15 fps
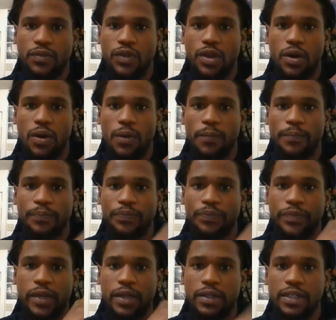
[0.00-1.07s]
Yo,
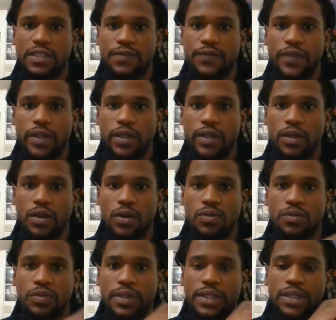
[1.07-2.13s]
this
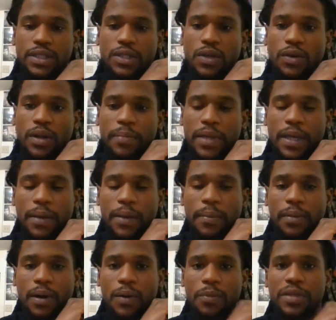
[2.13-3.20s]
video is gonna be
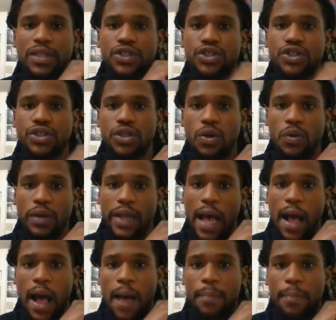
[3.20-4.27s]
about me showing
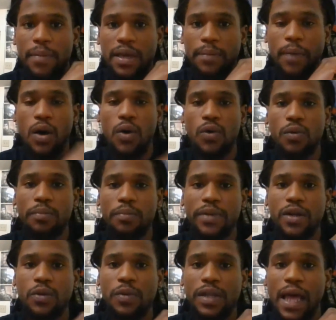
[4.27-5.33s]
how I make my own
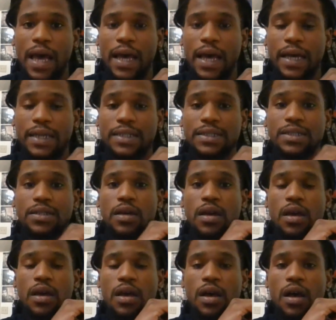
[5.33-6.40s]
mineralized
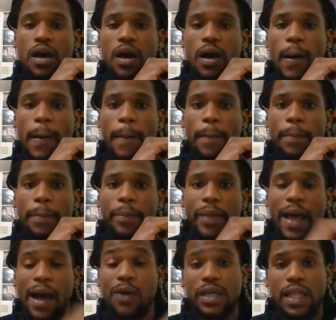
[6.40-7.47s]

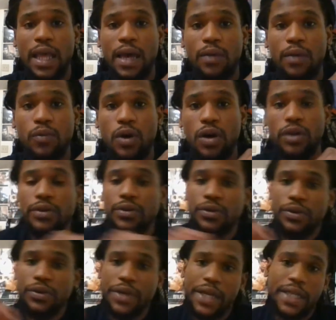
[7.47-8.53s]
alkaline water
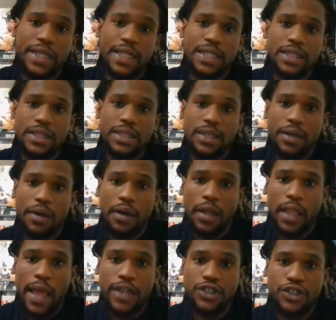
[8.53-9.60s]
in this
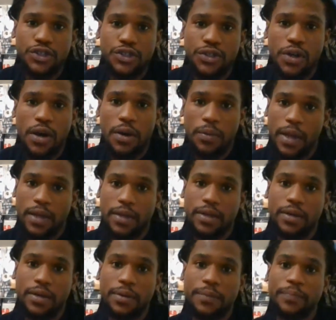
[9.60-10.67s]
glass jar right
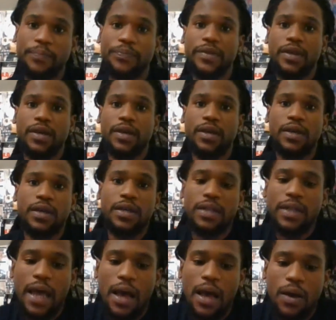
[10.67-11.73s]
here.
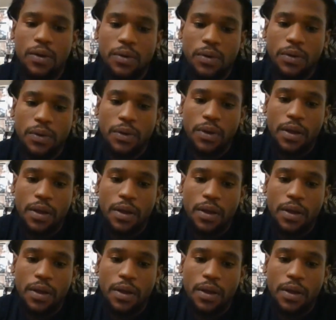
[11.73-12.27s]
Now,